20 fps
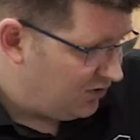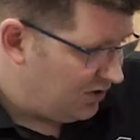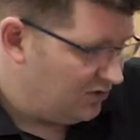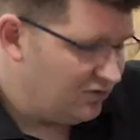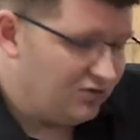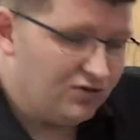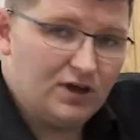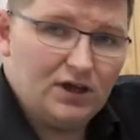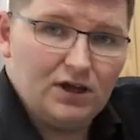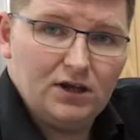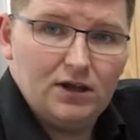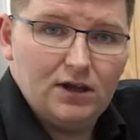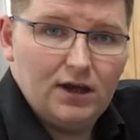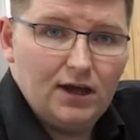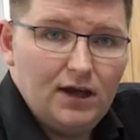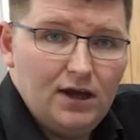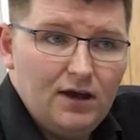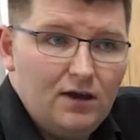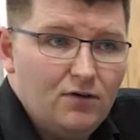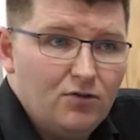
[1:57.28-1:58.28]
you can see in
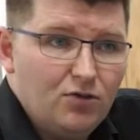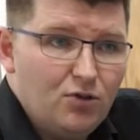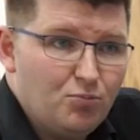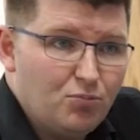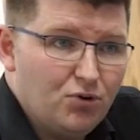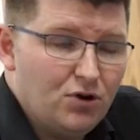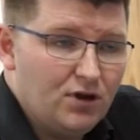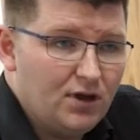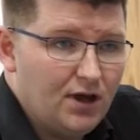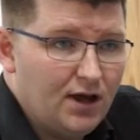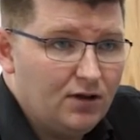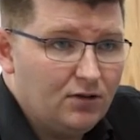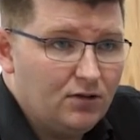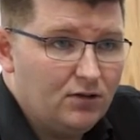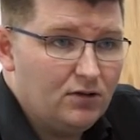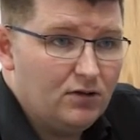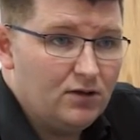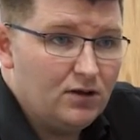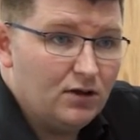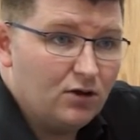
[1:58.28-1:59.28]
here, the print head
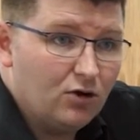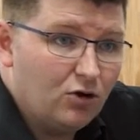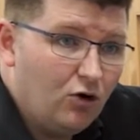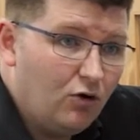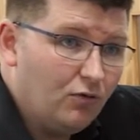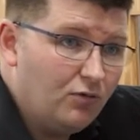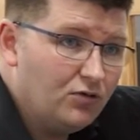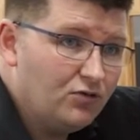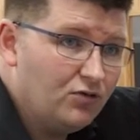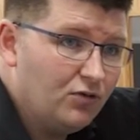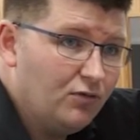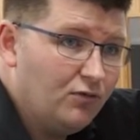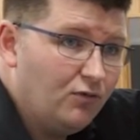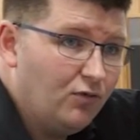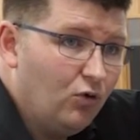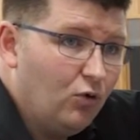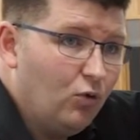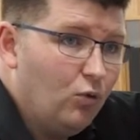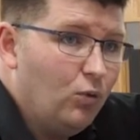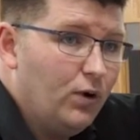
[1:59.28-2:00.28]
covers the
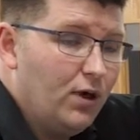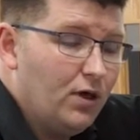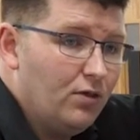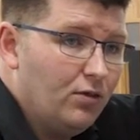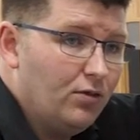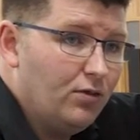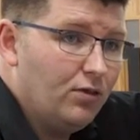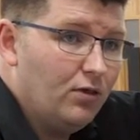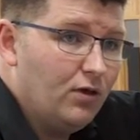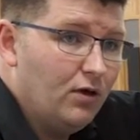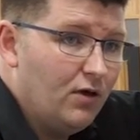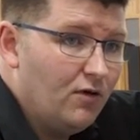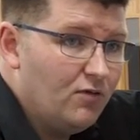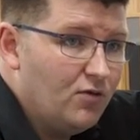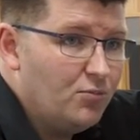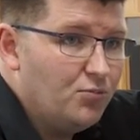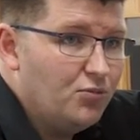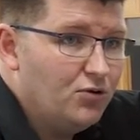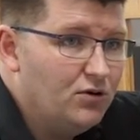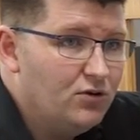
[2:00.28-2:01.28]
full width of the
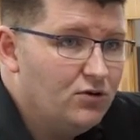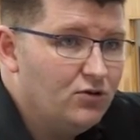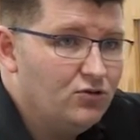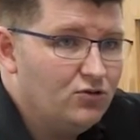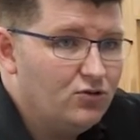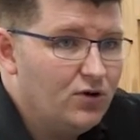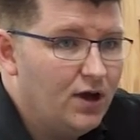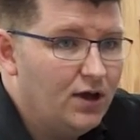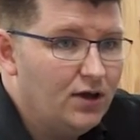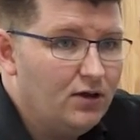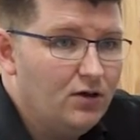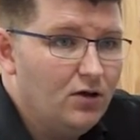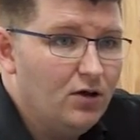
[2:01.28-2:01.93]
print tray,